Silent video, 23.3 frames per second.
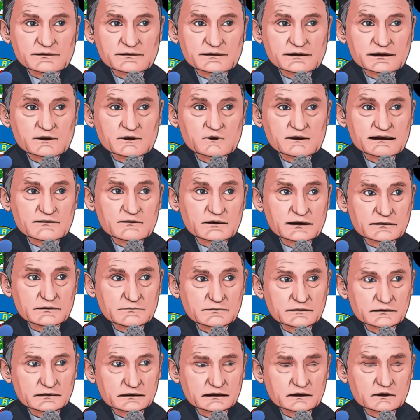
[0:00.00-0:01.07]
of this team,
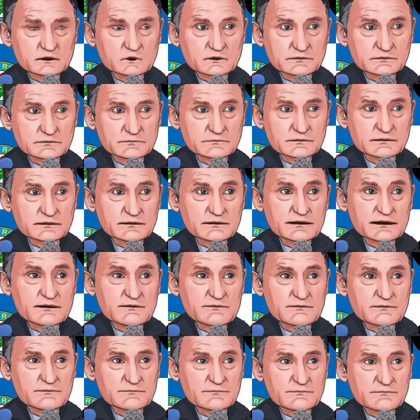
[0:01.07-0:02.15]
making sure that we
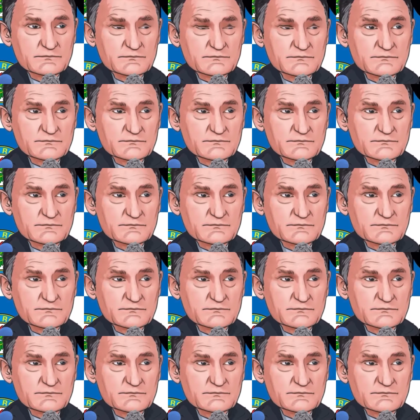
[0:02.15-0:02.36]
um,